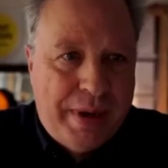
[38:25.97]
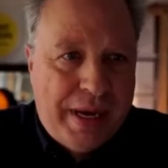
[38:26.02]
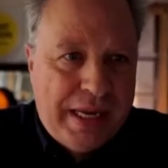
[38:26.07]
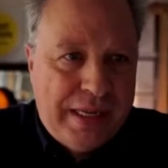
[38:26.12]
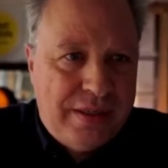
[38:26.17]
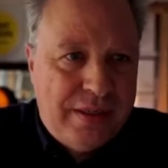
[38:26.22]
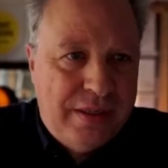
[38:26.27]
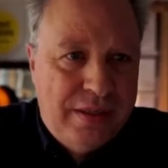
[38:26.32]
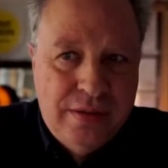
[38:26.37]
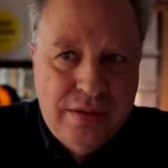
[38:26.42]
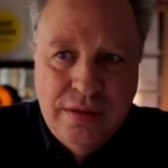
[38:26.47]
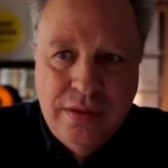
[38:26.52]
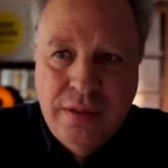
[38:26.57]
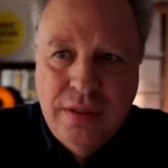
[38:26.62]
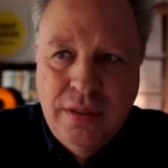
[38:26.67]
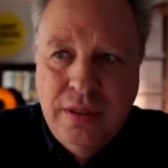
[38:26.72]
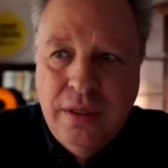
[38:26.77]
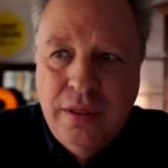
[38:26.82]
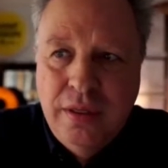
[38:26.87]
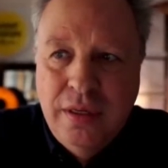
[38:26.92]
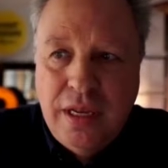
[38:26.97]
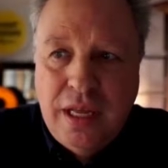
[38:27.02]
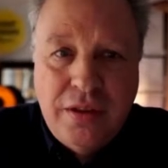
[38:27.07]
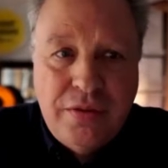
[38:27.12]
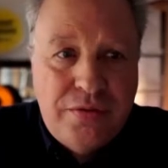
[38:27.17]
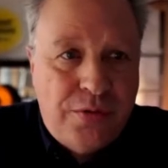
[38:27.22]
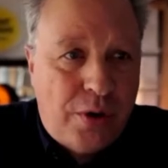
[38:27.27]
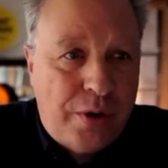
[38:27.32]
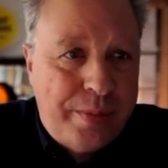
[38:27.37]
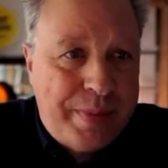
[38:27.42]
format.
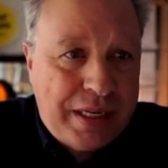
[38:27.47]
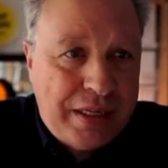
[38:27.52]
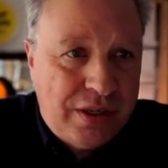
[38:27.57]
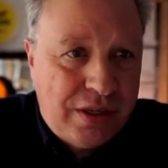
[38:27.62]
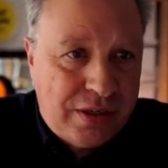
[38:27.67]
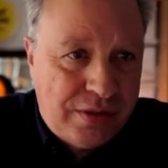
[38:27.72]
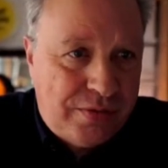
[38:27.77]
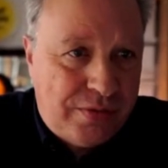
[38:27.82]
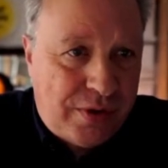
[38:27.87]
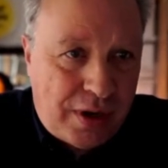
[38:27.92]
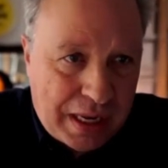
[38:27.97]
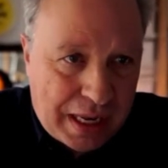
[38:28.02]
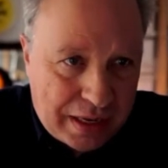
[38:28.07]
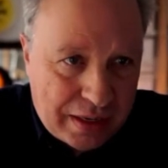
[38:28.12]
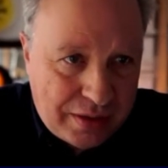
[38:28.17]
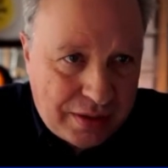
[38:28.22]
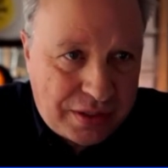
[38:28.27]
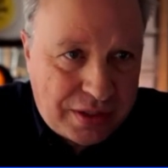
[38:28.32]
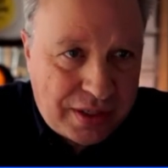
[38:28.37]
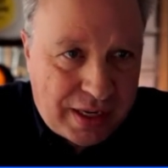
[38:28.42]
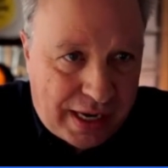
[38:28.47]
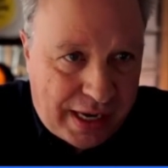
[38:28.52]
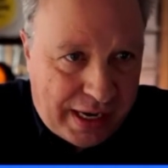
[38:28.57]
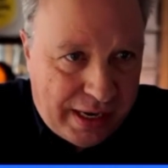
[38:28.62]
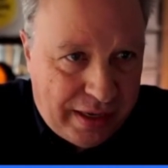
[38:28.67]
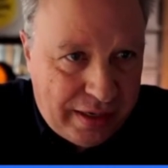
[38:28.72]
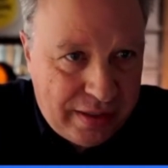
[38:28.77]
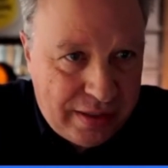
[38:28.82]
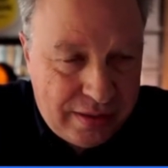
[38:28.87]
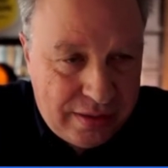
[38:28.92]
Now the format doesn't fall out of the
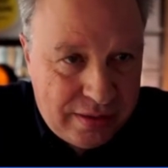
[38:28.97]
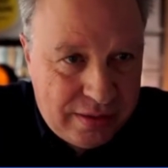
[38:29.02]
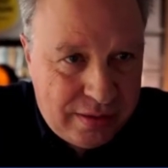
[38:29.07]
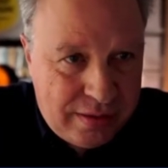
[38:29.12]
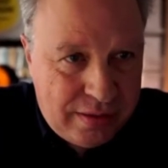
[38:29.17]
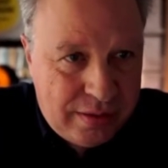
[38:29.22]
sky.